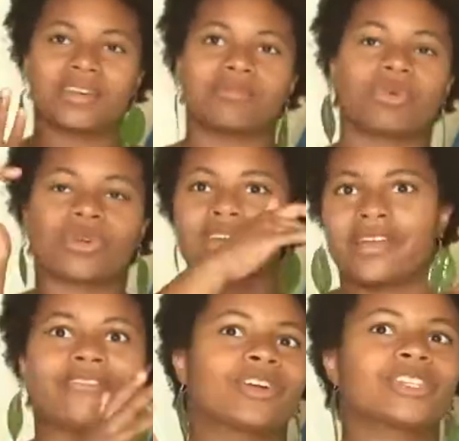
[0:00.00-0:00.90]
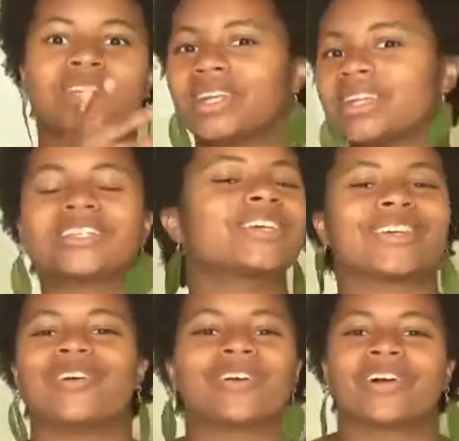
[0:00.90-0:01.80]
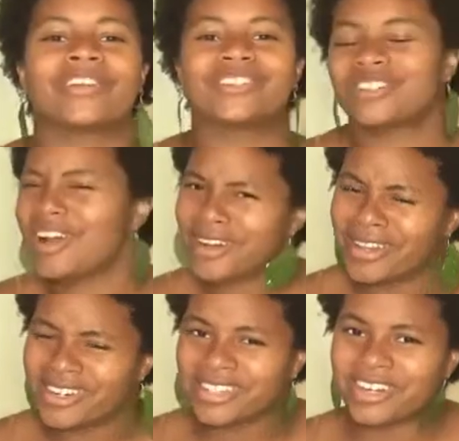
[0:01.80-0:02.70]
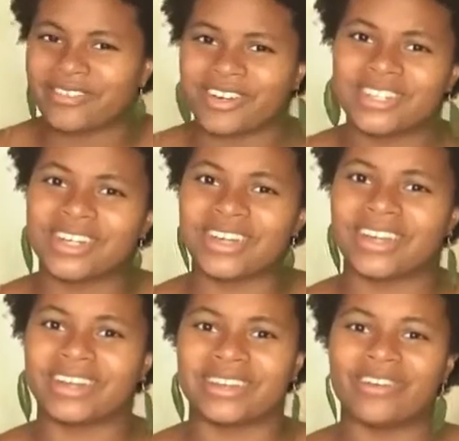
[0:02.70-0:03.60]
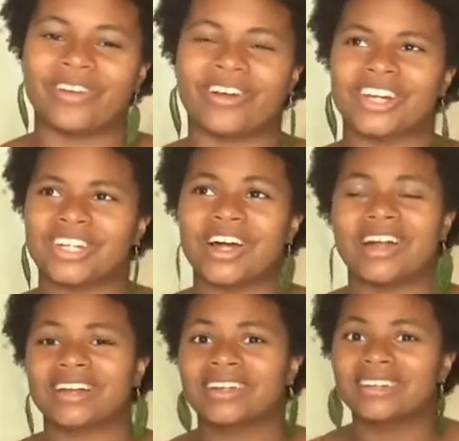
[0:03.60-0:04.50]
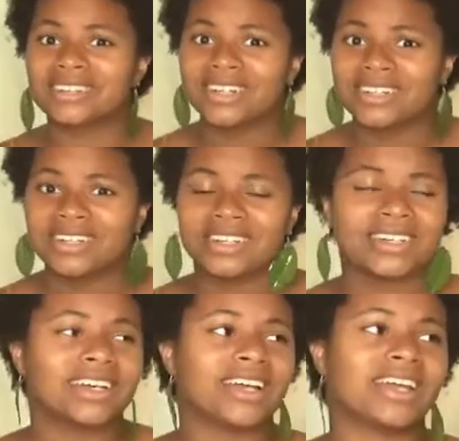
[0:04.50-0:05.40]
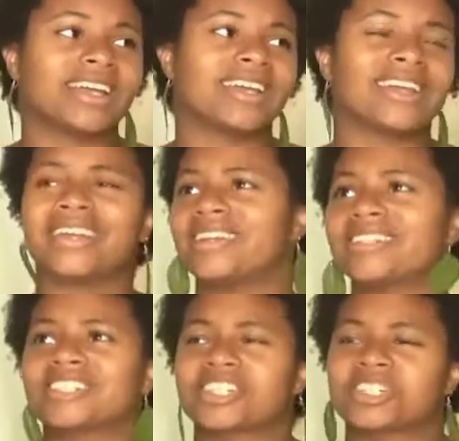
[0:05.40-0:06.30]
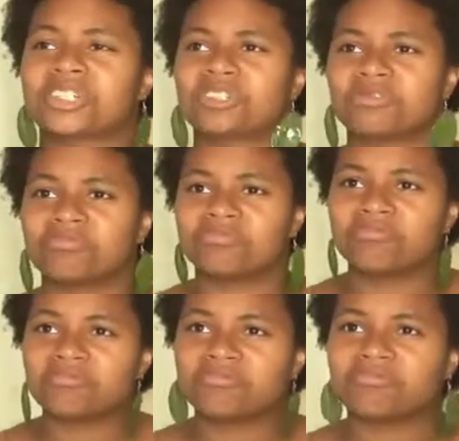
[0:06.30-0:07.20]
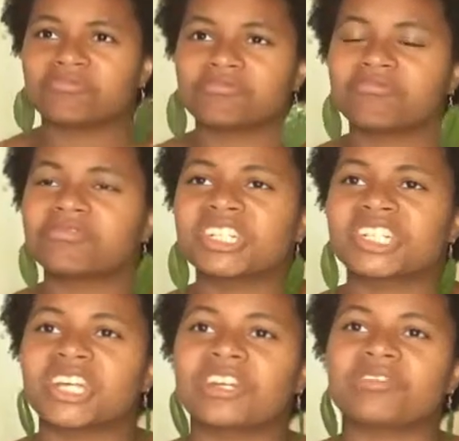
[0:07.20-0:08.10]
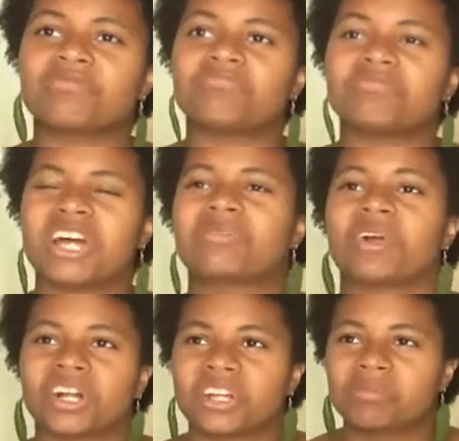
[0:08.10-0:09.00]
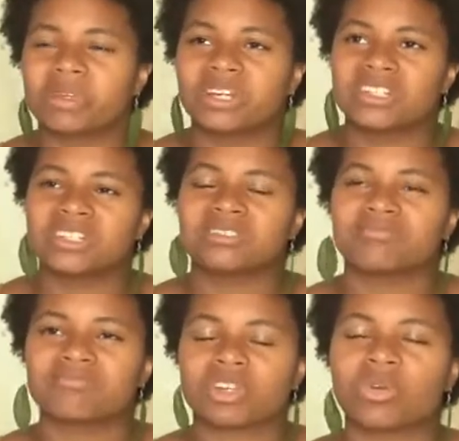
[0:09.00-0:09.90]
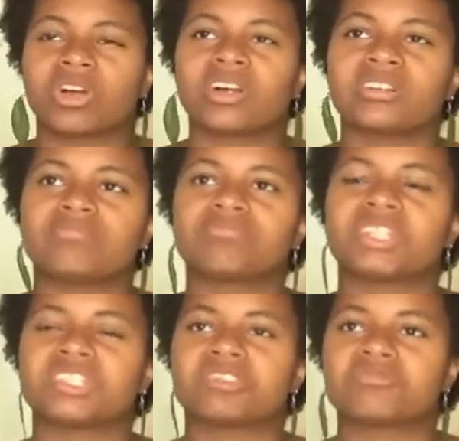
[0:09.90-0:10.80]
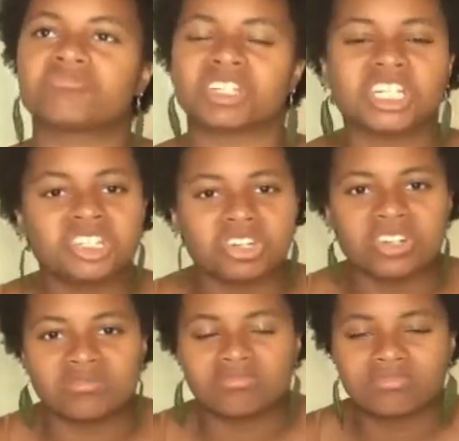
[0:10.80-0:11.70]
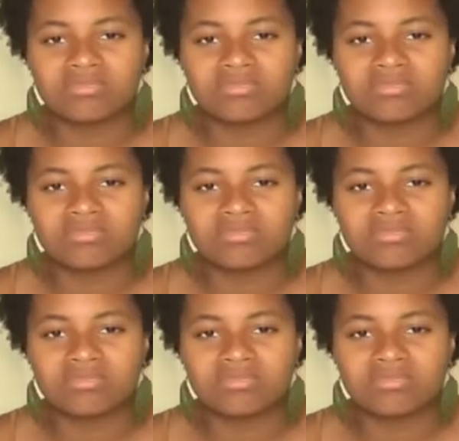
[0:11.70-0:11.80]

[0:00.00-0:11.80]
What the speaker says: more diversity into yoga. There's not a lot of diversity in yoga online, and it's like ironic because yoga is Eastern,